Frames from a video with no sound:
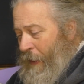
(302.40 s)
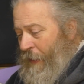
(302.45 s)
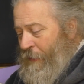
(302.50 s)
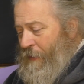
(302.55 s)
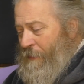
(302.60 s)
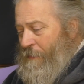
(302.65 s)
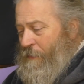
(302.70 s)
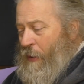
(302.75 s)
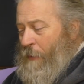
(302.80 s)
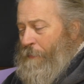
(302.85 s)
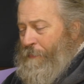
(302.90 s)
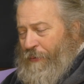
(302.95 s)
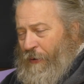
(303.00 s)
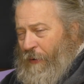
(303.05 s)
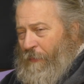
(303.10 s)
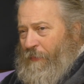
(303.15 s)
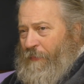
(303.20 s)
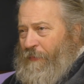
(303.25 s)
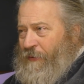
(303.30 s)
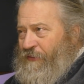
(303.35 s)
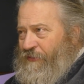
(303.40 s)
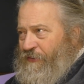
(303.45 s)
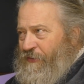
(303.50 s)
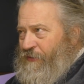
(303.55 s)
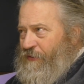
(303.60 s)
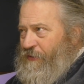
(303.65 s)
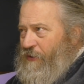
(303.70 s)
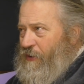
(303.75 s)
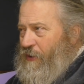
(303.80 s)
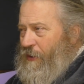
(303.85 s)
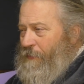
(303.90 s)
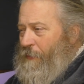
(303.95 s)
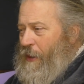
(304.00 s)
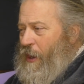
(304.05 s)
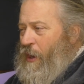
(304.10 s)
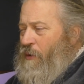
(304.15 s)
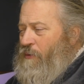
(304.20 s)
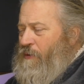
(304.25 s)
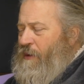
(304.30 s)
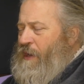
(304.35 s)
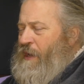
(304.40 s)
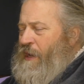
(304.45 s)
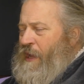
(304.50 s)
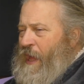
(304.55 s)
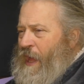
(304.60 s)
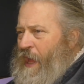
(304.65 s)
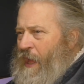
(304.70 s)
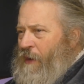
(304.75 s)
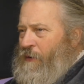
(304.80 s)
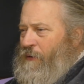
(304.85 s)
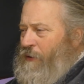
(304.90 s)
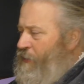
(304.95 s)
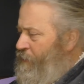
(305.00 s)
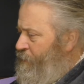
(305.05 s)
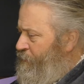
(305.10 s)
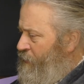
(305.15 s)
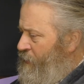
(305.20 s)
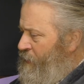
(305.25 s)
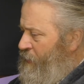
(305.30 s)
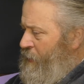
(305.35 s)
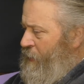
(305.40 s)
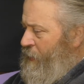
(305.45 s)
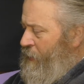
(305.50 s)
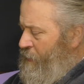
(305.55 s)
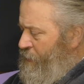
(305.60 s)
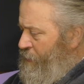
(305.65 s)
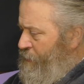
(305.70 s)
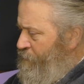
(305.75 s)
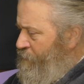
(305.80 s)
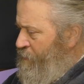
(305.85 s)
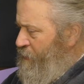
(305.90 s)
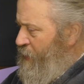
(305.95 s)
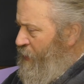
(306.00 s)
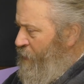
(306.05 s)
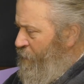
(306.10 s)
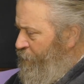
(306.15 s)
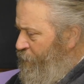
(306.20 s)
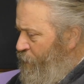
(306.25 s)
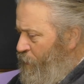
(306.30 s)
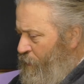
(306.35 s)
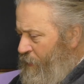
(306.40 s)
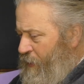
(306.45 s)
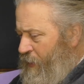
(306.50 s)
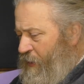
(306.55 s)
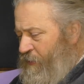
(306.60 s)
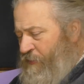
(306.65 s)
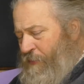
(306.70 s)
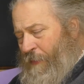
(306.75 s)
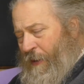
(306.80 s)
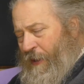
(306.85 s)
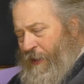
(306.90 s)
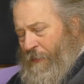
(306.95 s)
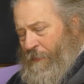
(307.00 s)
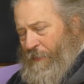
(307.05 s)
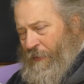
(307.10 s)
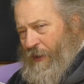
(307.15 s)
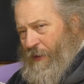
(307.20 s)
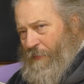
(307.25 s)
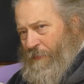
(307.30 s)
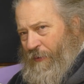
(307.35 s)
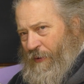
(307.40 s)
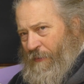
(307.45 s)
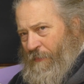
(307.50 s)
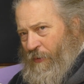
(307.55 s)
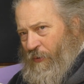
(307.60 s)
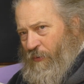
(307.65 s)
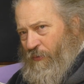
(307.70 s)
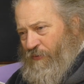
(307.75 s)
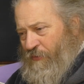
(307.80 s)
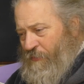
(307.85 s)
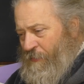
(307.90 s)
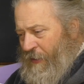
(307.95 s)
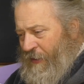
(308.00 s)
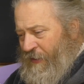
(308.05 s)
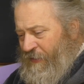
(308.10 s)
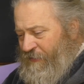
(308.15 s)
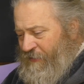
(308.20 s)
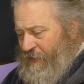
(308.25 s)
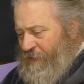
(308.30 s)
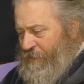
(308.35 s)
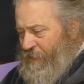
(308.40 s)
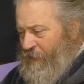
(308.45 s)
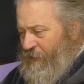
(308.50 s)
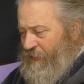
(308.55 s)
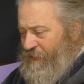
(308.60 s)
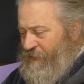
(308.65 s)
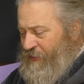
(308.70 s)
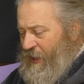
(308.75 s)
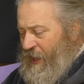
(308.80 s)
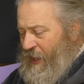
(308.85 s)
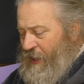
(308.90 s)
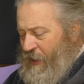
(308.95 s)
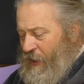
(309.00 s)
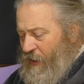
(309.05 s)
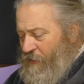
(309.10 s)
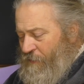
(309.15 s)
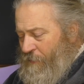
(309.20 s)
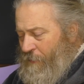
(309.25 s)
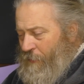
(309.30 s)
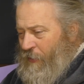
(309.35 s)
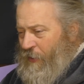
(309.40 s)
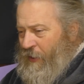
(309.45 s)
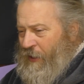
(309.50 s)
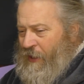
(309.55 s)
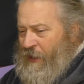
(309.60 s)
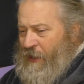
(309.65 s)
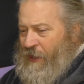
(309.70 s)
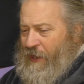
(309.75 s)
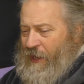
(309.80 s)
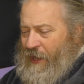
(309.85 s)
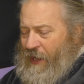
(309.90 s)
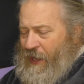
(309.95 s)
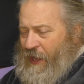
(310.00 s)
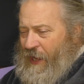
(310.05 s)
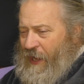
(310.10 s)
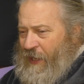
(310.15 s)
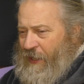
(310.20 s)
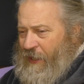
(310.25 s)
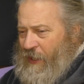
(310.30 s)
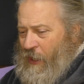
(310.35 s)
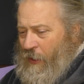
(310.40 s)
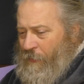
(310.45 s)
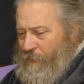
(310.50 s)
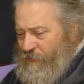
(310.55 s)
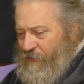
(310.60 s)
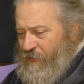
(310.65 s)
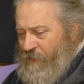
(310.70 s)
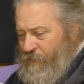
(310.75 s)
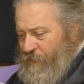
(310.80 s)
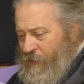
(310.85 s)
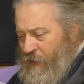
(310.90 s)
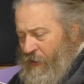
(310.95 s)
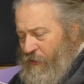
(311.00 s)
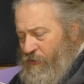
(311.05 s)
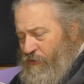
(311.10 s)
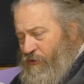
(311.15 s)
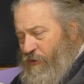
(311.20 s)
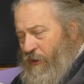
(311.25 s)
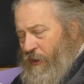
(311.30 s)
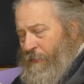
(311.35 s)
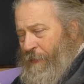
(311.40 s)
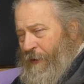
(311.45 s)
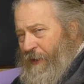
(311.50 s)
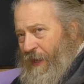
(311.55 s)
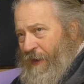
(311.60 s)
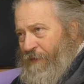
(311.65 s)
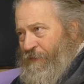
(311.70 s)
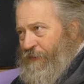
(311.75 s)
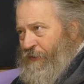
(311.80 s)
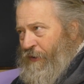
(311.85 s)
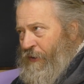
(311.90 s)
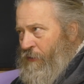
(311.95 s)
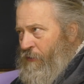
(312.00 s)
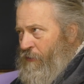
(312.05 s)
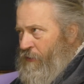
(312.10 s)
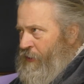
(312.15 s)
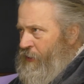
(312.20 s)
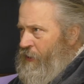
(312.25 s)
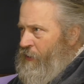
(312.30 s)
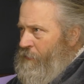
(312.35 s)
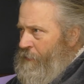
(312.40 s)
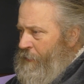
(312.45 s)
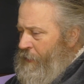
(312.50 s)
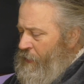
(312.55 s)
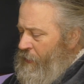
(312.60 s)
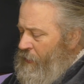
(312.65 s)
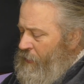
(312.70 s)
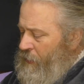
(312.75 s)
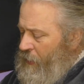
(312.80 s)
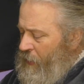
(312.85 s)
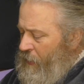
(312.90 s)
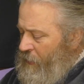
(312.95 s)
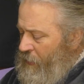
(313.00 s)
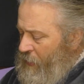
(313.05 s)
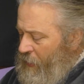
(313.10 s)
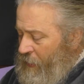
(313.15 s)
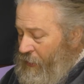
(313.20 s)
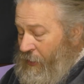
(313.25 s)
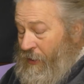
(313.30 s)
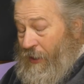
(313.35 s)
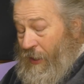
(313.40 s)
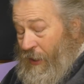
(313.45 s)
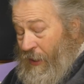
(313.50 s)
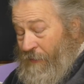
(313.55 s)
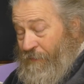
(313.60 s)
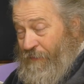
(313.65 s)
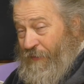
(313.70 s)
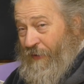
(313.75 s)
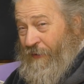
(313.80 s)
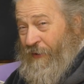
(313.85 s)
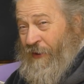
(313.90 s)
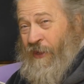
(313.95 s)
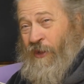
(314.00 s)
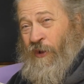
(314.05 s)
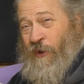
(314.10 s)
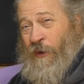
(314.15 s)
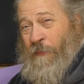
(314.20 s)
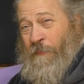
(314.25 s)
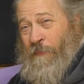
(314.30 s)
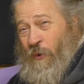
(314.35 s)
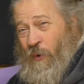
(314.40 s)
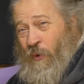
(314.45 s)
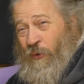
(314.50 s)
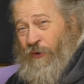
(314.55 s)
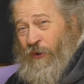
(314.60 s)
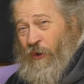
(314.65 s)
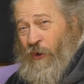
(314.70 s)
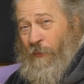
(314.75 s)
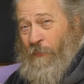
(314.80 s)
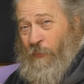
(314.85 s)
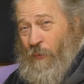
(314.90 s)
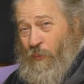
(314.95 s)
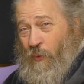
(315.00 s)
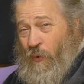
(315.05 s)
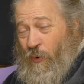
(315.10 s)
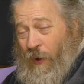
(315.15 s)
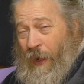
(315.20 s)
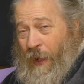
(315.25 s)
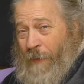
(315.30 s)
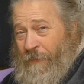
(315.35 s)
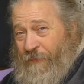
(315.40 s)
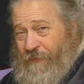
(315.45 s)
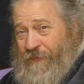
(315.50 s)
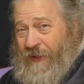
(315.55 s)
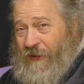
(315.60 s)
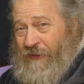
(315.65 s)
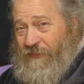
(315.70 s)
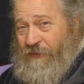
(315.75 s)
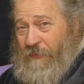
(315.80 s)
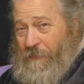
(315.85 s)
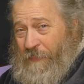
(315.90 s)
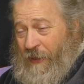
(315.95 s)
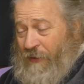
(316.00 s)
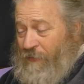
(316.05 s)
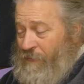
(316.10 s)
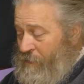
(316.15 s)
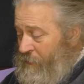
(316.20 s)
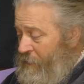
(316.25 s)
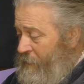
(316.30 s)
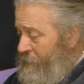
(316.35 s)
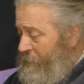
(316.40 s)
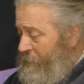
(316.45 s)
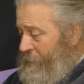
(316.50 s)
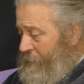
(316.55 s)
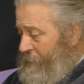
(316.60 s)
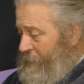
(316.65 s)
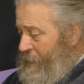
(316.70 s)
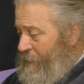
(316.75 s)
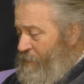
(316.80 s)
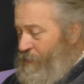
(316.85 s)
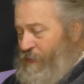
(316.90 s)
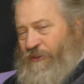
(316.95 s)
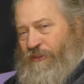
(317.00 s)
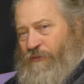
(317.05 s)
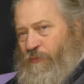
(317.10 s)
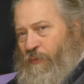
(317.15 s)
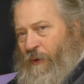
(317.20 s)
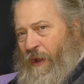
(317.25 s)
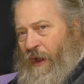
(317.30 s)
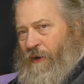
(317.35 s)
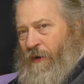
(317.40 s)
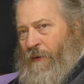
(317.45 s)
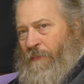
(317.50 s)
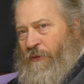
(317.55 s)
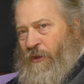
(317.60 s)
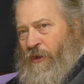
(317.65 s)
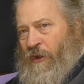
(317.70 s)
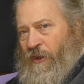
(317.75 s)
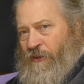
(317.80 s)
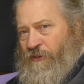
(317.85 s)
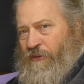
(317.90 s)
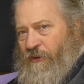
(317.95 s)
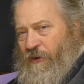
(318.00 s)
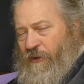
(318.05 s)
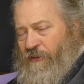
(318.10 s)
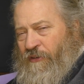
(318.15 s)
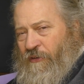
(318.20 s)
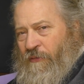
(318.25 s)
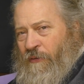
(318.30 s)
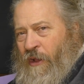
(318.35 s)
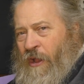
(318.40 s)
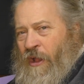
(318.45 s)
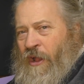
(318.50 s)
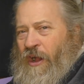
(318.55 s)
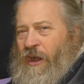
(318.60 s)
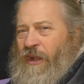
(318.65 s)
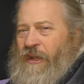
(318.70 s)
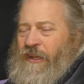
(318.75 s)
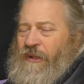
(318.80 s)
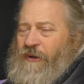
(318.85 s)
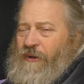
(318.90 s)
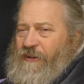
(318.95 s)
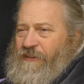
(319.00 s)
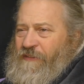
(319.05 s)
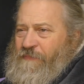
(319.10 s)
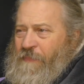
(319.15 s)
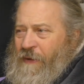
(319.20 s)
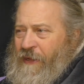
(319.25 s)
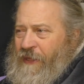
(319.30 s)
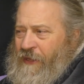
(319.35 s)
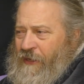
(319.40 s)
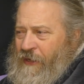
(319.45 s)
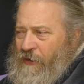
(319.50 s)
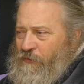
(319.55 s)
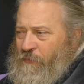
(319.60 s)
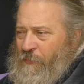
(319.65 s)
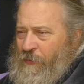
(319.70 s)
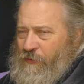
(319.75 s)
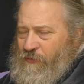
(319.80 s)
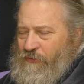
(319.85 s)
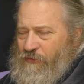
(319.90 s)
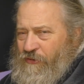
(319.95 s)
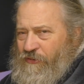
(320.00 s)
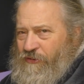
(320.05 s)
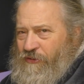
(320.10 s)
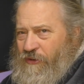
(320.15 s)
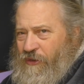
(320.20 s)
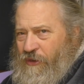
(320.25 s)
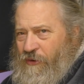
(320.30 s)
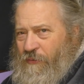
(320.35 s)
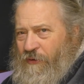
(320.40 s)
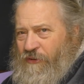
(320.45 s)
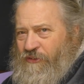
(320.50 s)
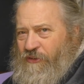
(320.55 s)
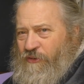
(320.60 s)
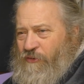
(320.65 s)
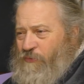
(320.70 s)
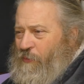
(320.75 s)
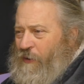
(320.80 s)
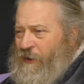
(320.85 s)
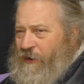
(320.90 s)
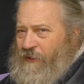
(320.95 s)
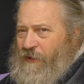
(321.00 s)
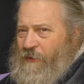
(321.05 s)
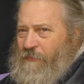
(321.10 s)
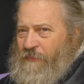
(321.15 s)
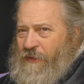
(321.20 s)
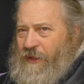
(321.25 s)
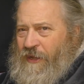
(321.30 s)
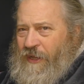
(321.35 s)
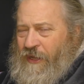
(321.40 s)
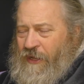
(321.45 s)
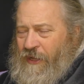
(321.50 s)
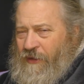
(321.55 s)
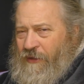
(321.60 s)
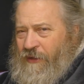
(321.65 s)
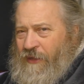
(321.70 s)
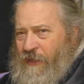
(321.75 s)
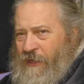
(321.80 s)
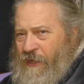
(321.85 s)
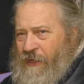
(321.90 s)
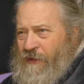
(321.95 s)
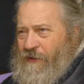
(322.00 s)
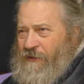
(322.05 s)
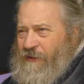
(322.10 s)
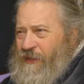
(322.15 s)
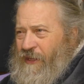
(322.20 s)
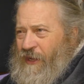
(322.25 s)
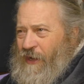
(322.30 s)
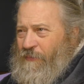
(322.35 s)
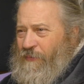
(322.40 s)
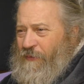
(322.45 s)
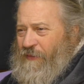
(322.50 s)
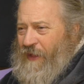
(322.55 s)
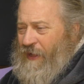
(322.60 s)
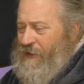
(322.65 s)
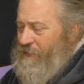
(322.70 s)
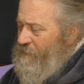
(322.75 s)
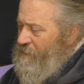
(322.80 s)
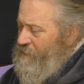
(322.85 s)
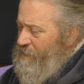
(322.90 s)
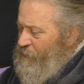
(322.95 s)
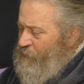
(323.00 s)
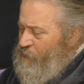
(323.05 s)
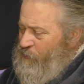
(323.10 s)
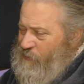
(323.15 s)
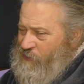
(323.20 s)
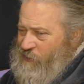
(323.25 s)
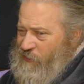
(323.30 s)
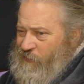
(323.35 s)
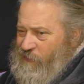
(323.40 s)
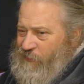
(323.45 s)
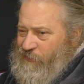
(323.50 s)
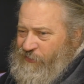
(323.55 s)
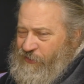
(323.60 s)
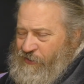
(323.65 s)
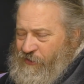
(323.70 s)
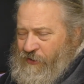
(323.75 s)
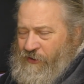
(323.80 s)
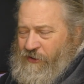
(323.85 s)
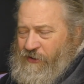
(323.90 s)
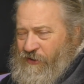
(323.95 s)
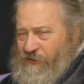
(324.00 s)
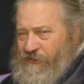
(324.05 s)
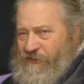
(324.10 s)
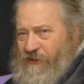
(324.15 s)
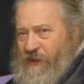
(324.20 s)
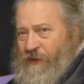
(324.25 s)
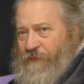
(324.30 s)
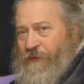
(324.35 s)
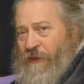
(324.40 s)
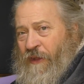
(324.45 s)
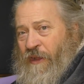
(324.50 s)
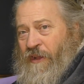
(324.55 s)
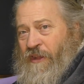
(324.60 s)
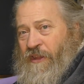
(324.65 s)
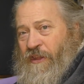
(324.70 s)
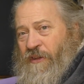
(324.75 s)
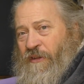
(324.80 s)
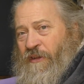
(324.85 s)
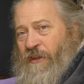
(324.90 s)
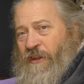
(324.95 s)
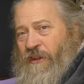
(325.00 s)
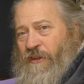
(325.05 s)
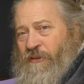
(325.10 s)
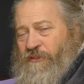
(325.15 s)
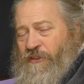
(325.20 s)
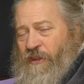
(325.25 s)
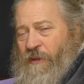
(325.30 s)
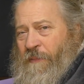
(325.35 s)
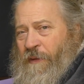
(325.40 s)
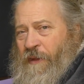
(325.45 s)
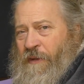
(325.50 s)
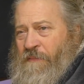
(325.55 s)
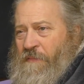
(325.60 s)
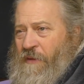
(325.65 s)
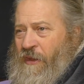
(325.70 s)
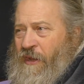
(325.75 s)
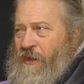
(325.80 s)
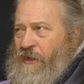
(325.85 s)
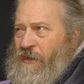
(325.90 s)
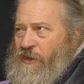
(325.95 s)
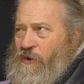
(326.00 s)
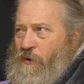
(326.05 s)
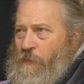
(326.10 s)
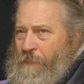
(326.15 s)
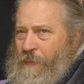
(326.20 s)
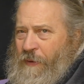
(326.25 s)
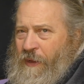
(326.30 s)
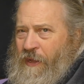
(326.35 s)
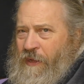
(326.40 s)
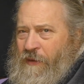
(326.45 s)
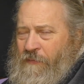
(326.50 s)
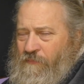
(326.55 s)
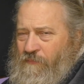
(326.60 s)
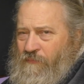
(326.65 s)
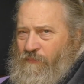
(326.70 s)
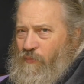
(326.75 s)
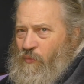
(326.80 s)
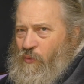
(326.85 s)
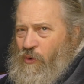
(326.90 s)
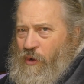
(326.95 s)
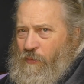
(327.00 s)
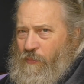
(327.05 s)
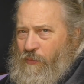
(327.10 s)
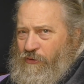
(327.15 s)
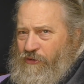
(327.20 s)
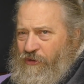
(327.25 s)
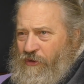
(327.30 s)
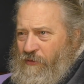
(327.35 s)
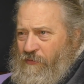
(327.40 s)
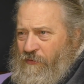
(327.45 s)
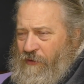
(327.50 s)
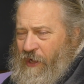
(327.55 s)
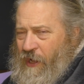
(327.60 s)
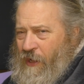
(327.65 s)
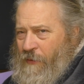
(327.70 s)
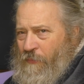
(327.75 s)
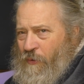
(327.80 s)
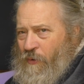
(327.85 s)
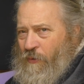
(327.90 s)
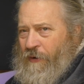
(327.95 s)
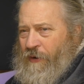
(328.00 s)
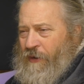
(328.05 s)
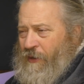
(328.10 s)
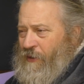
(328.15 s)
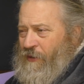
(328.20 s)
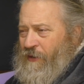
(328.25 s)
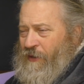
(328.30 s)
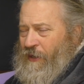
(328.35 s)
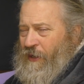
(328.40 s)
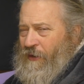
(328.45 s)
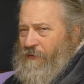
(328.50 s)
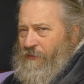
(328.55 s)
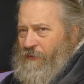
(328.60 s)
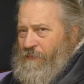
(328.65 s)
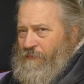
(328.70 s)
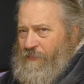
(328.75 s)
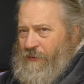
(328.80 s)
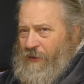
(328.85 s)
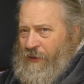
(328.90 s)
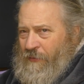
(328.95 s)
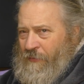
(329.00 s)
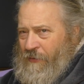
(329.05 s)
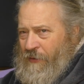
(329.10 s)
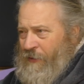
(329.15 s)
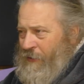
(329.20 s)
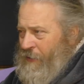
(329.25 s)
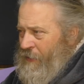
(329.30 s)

I think my problem is, is I'm owned now after three or four years of making B&B models and making stuff like this, getting over my hang-ups of trying to make everything look human and, and, and, and very kind of Mordheim and Warhammer fantasy battle, uh, which is where I'm kind of tied to. I liked making those models because you can always use one of them then in a, you know, without the skulls and the, the stuff. You can use them in, in a European World War II game or in a, you know, a, a